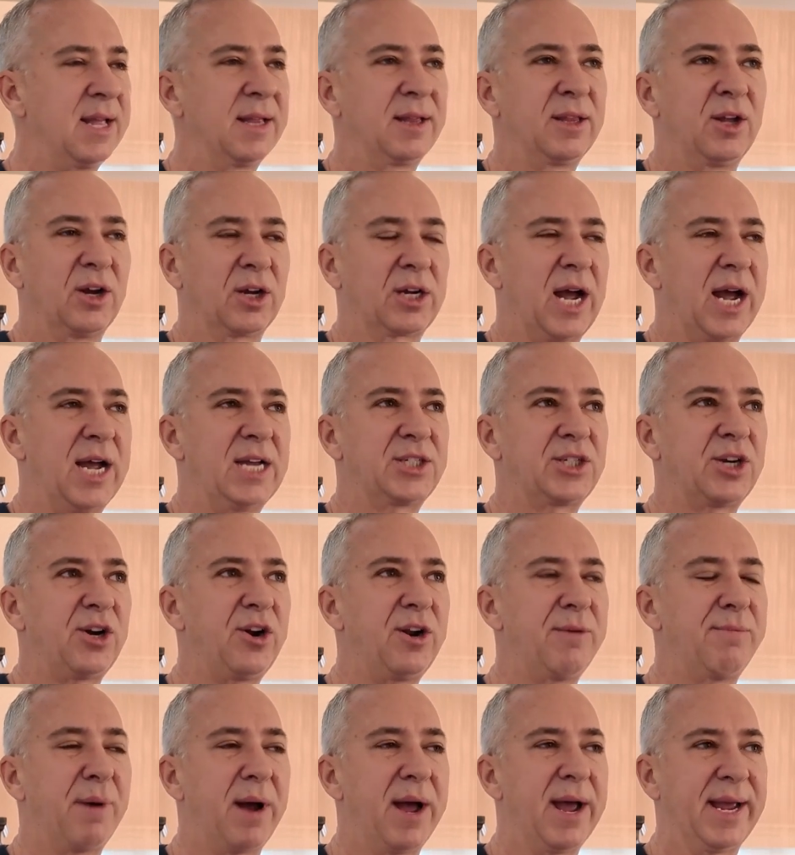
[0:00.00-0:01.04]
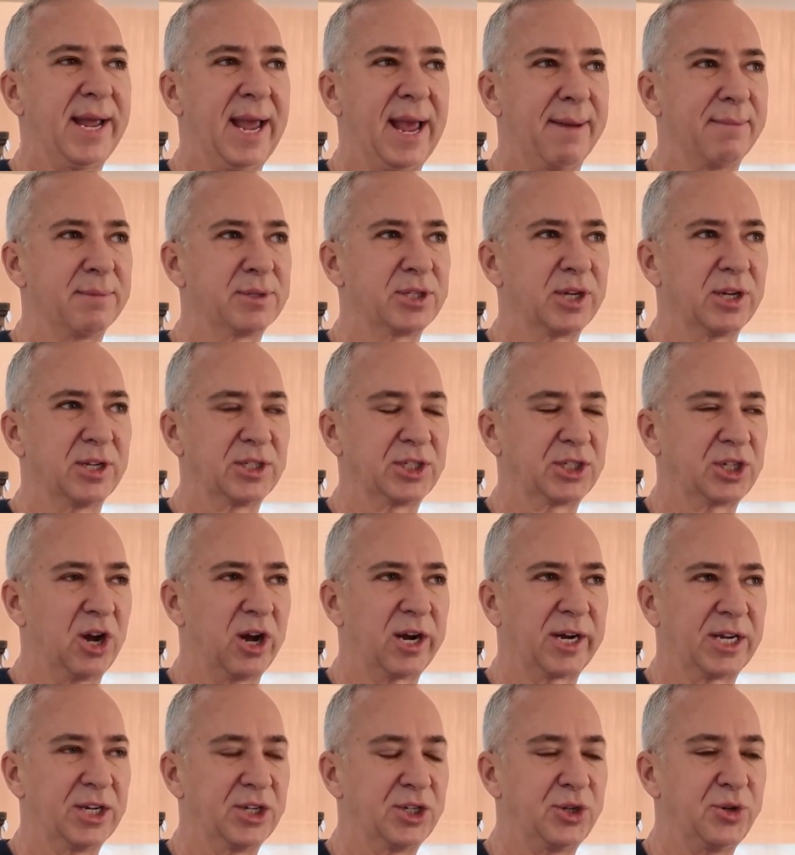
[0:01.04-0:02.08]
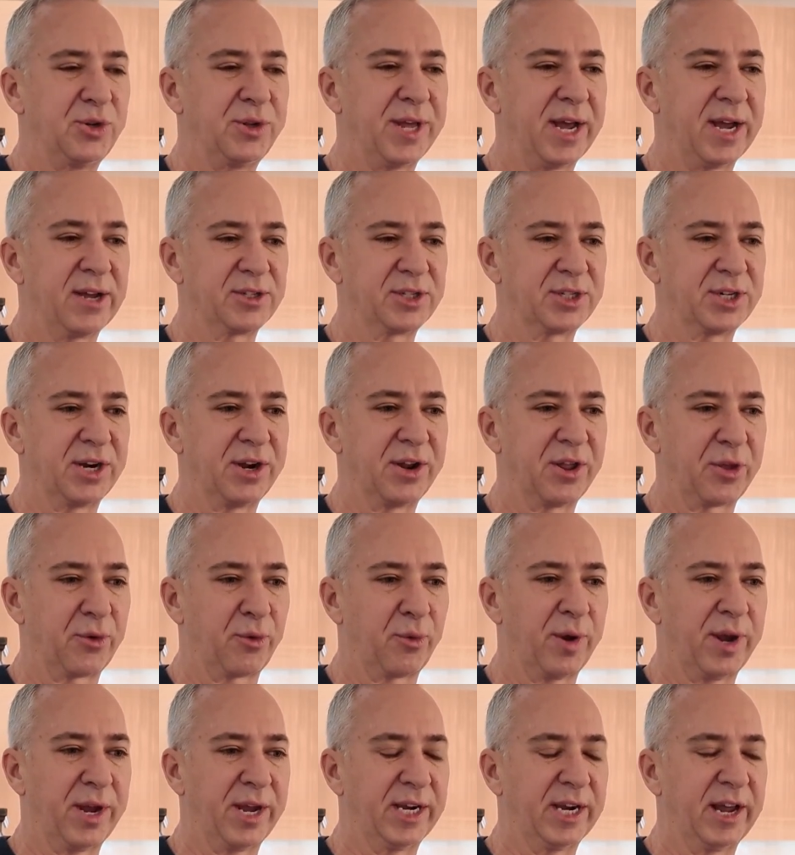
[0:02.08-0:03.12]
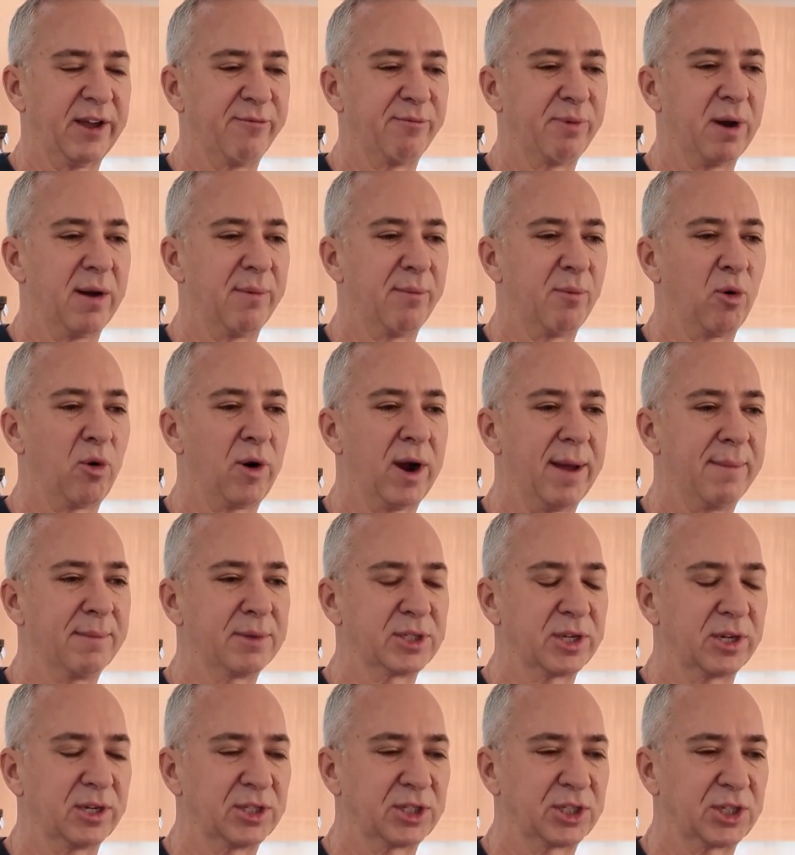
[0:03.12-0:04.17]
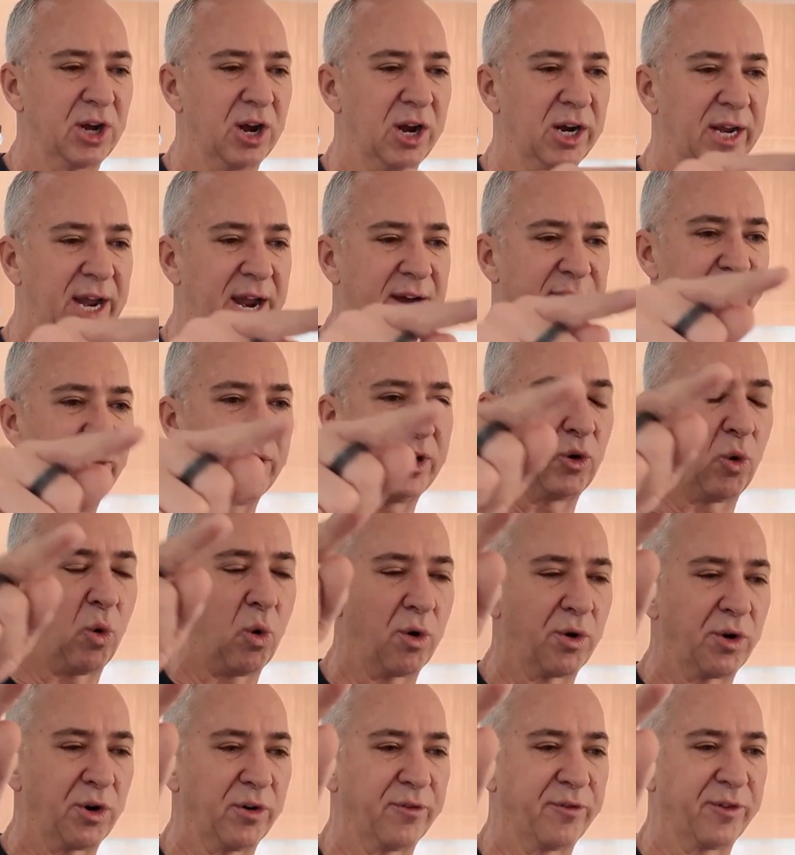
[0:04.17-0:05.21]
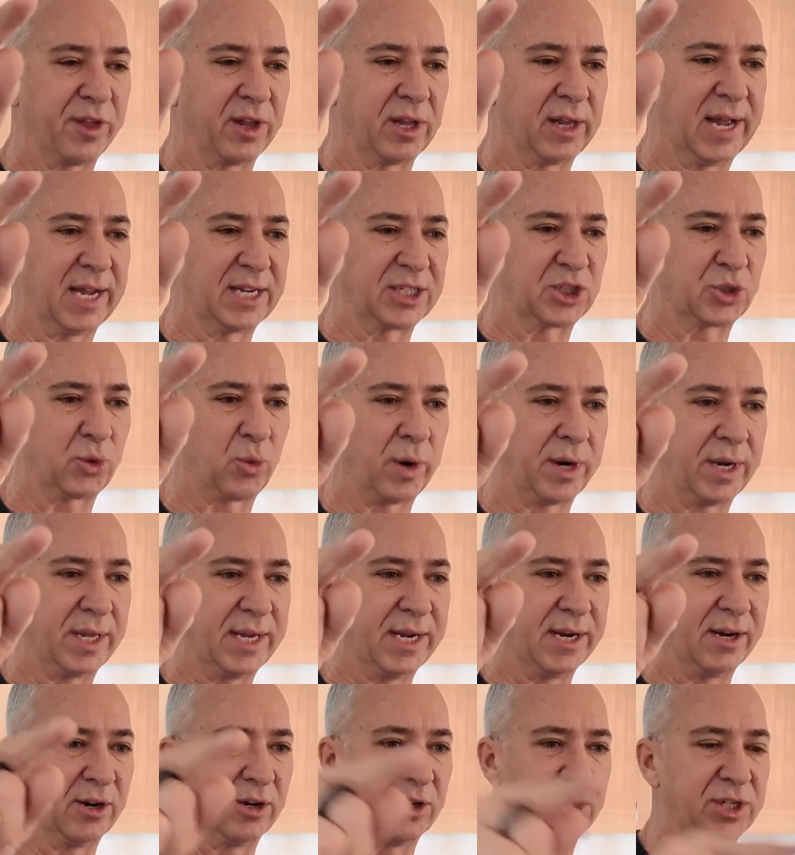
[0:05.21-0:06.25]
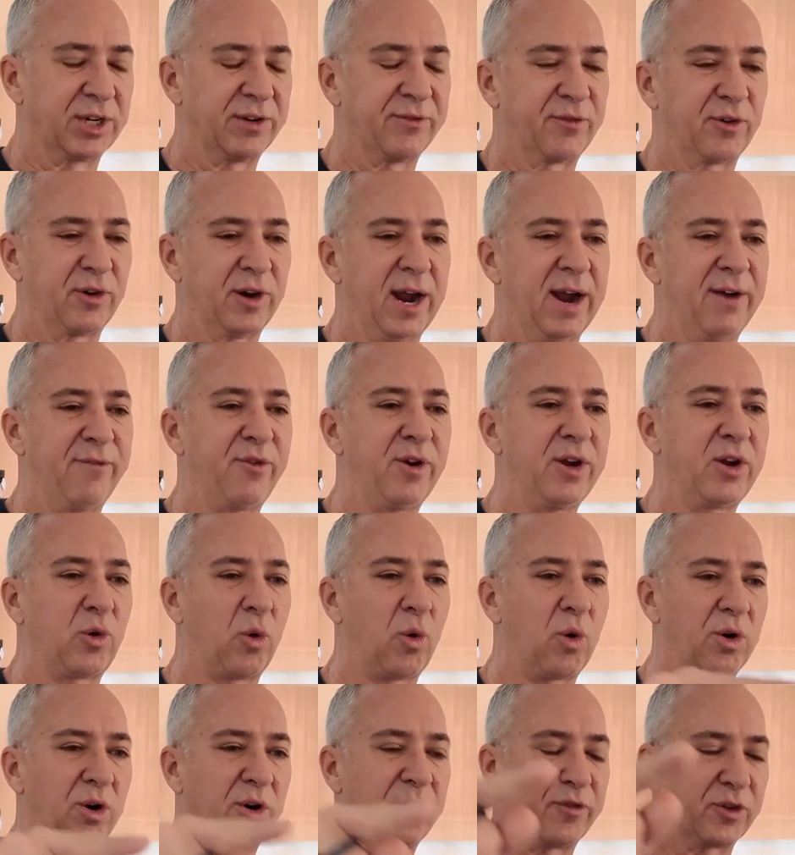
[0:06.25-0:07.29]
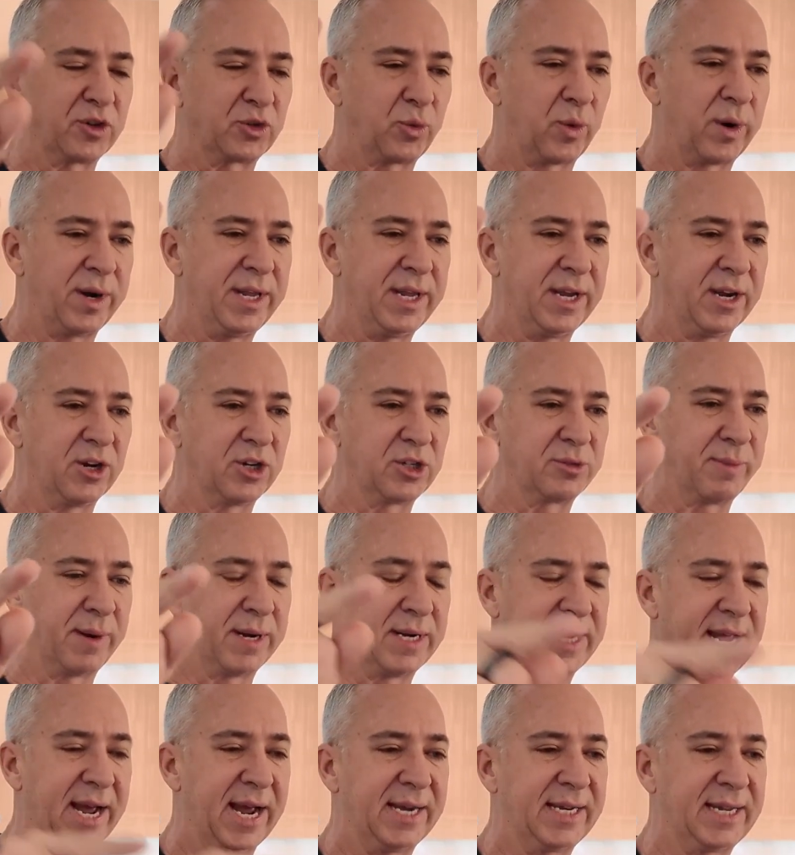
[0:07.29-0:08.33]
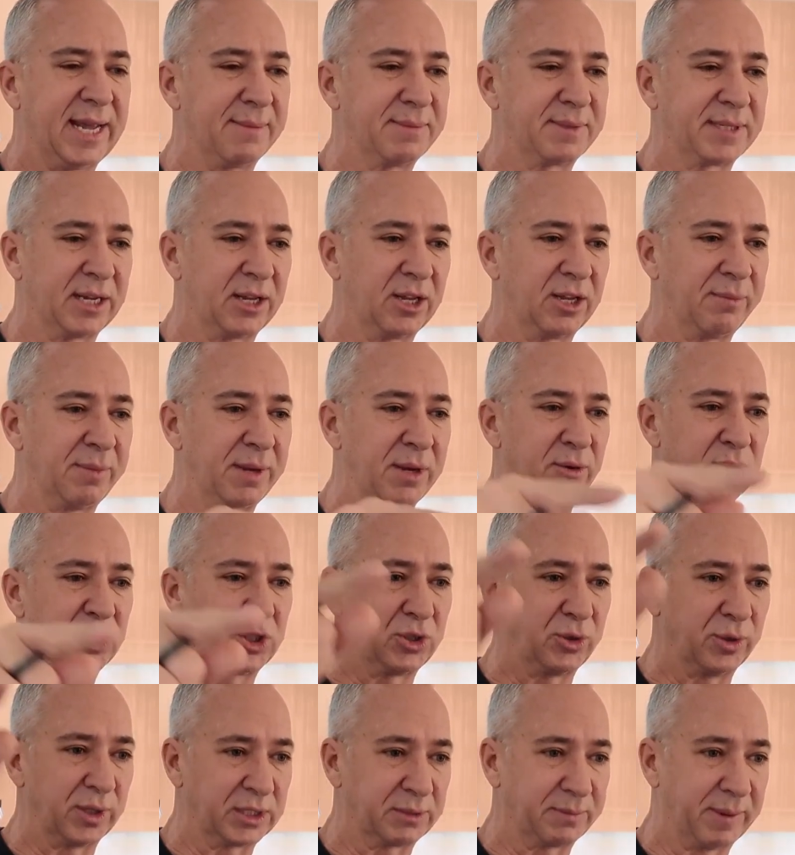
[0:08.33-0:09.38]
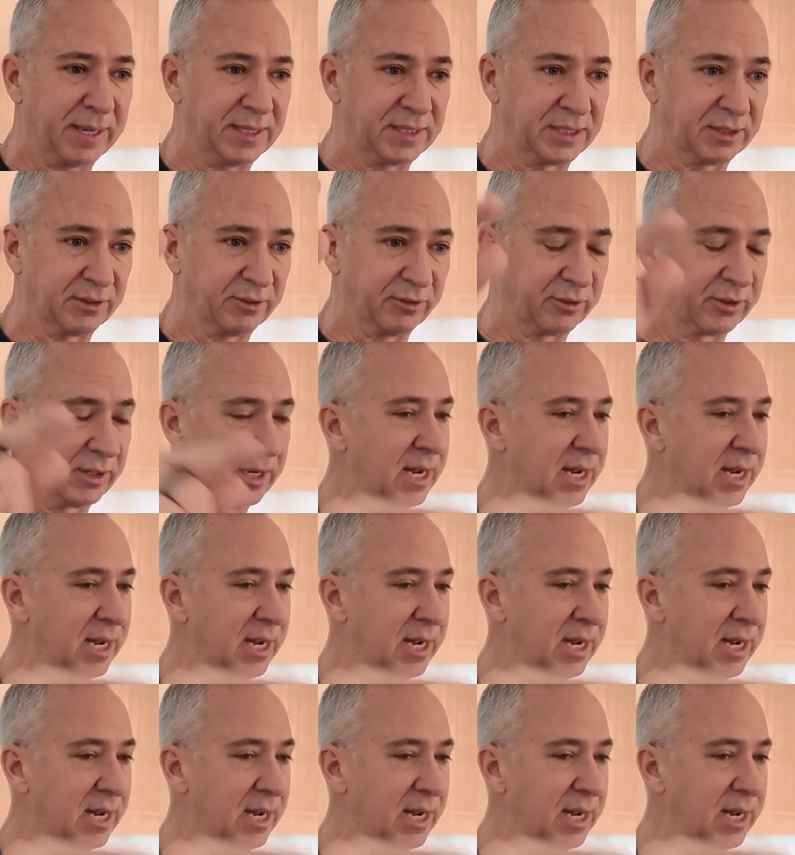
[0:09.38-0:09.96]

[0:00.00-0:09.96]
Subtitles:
Look, I started buying Amazon stock in 2003, and I've bought more Amazon stock every quarter for the last 20 years. And for every quarter for 20 years, my dad kept telling me it was too expensive.